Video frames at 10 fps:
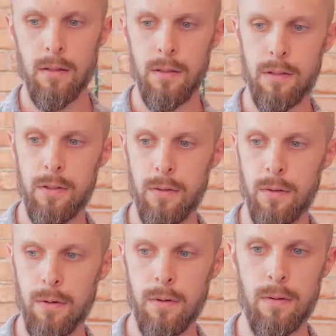Get
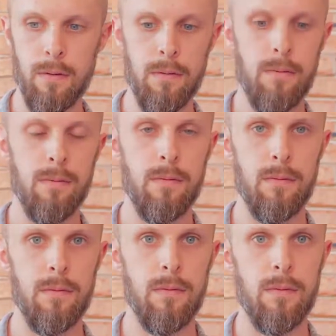your
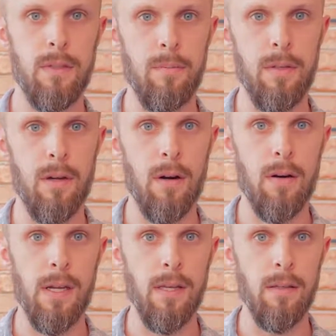
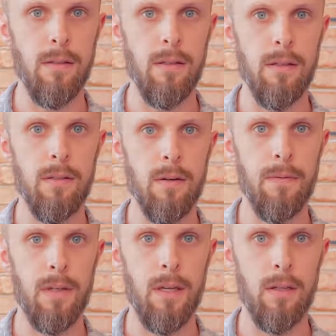CPR AED
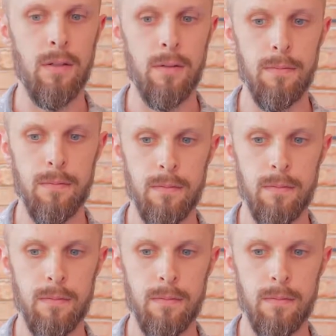certification.